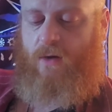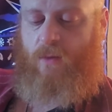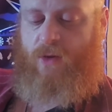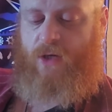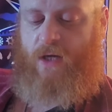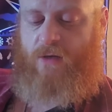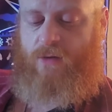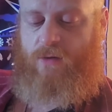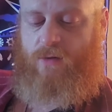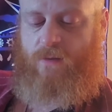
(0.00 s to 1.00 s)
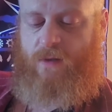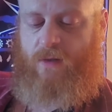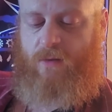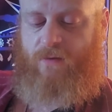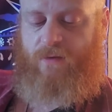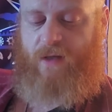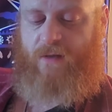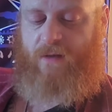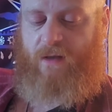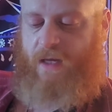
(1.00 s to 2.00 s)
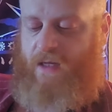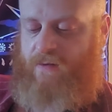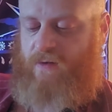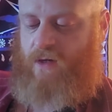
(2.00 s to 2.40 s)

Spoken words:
which I knew to be the reflected light of an